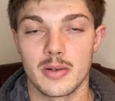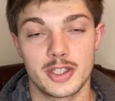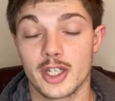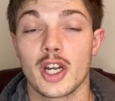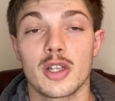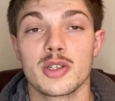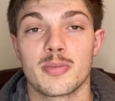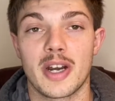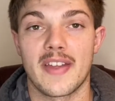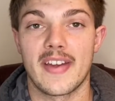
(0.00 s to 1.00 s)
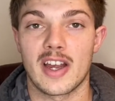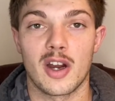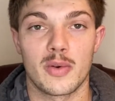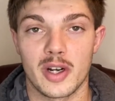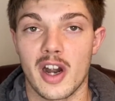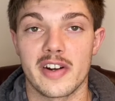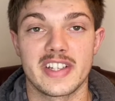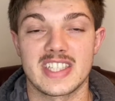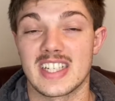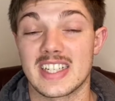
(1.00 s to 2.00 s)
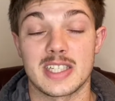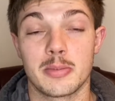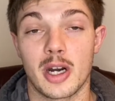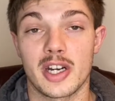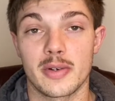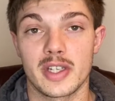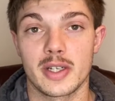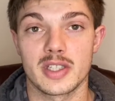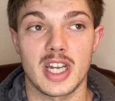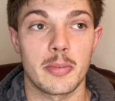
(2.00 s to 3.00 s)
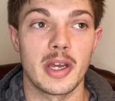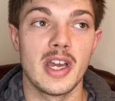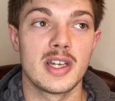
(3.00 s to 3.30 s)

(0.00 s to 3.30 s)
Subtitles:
you're going to lose money on that card regardless, unless the market really goes up.